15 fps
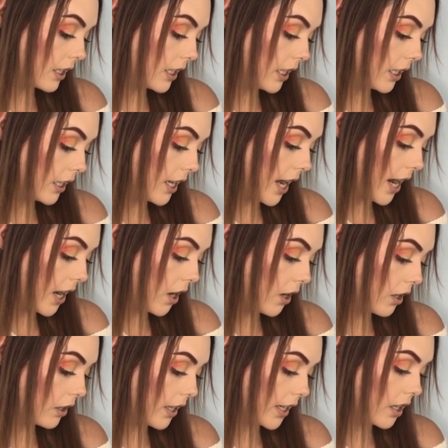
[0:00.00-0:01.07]

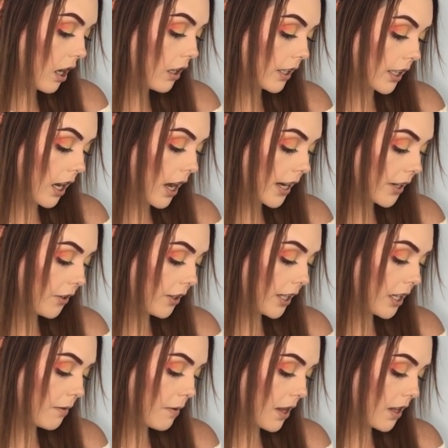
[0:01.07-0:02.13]
skincare glycolic eye cream,